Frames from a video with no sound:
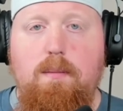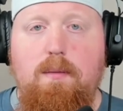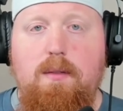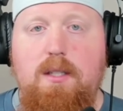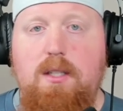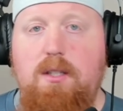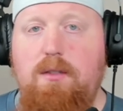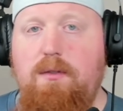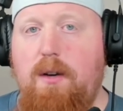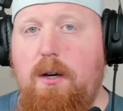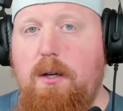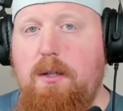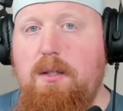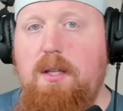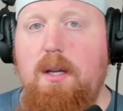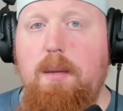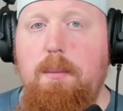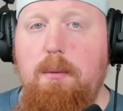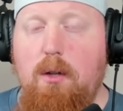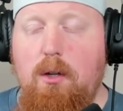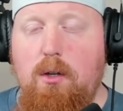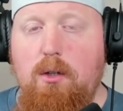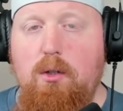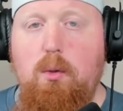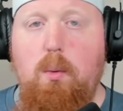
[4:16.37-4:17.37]
This is very
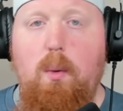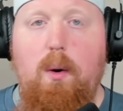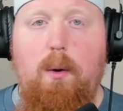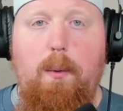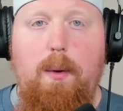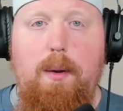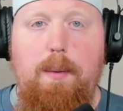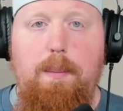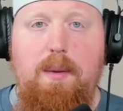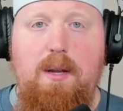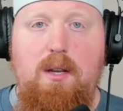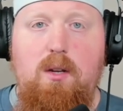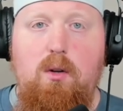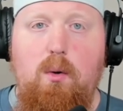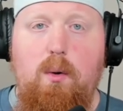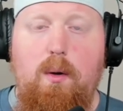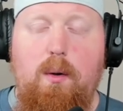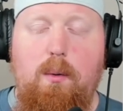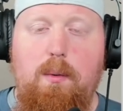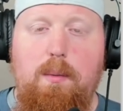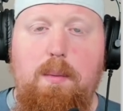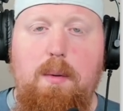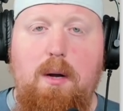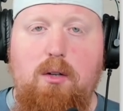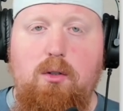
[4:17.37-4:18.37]
similar to what we'd be
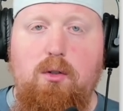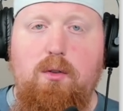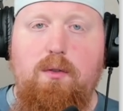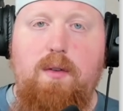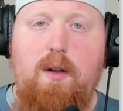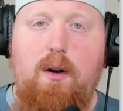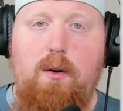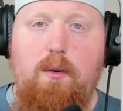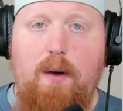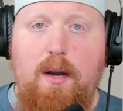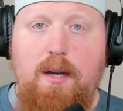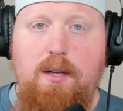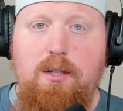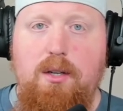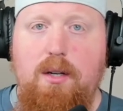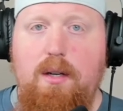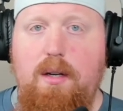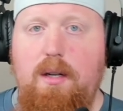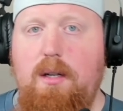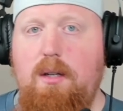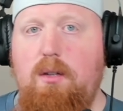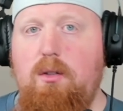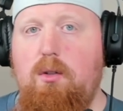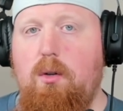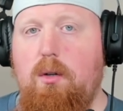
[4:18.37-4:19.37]
doing with module federation
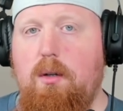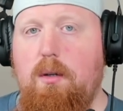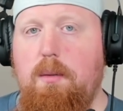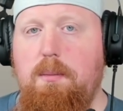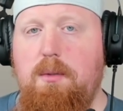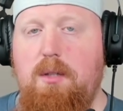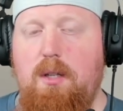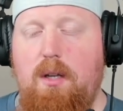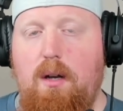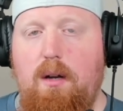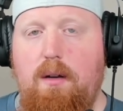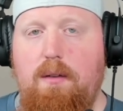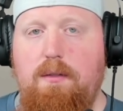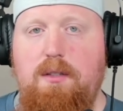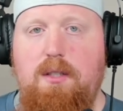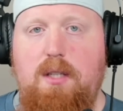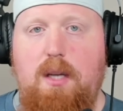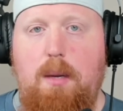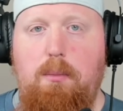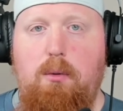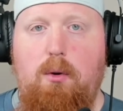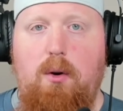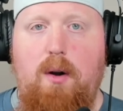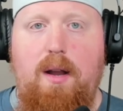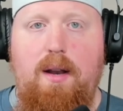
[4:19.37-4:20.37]
in terms of
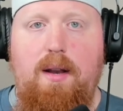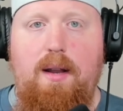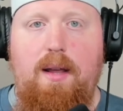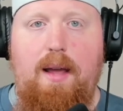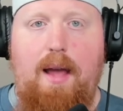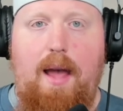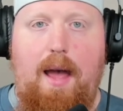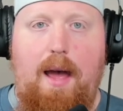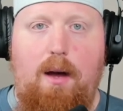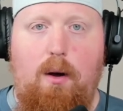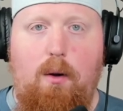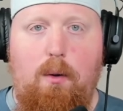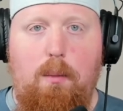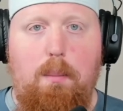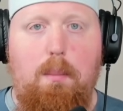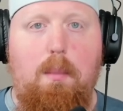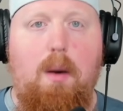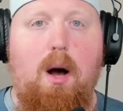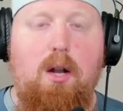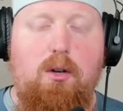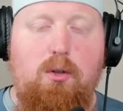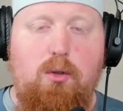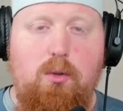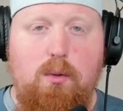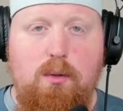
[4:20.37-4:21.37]
separating out
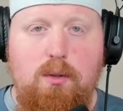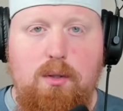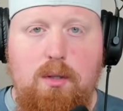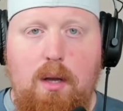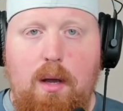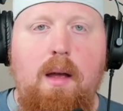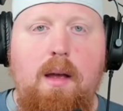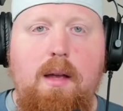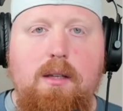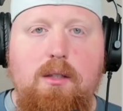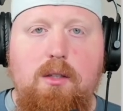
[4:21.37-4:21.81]
modules.